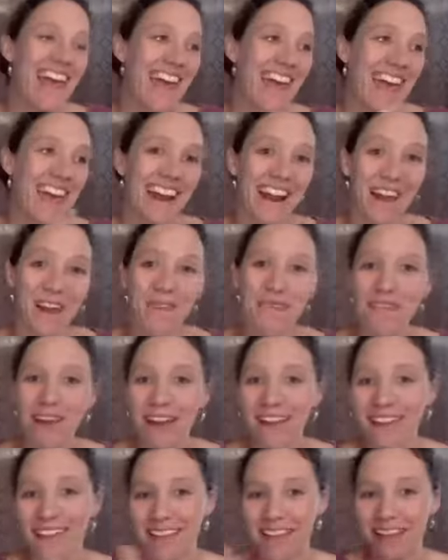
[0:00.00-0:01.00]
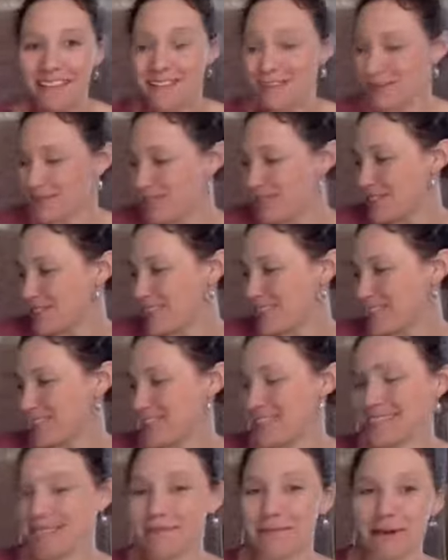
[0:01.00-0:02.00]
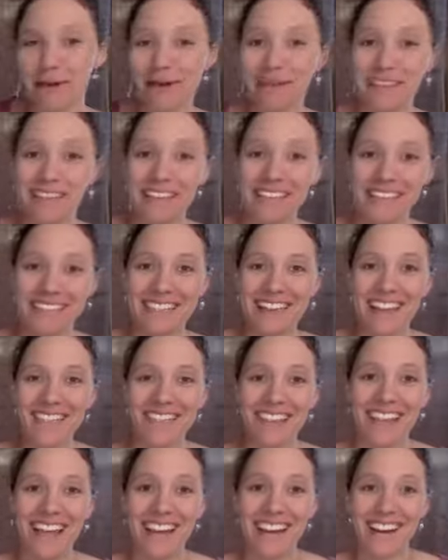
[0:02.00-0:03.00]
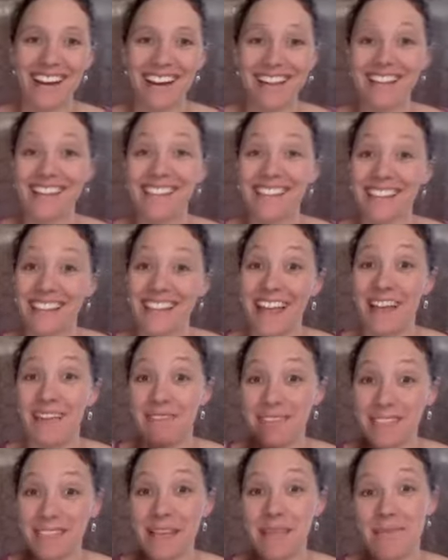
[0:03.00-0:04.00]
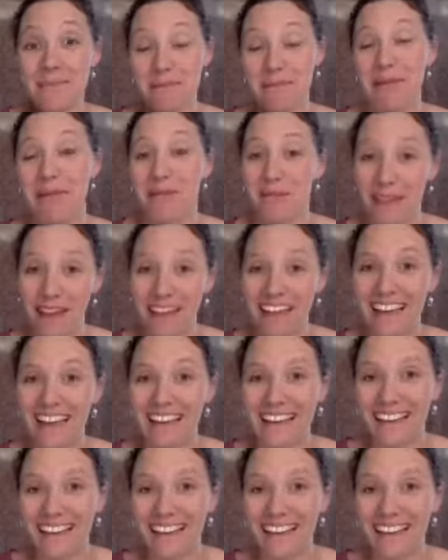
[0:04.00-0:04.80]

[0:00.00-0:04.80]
I finally switched it to this mode that doesn't have the light on because the light was keeping me awake.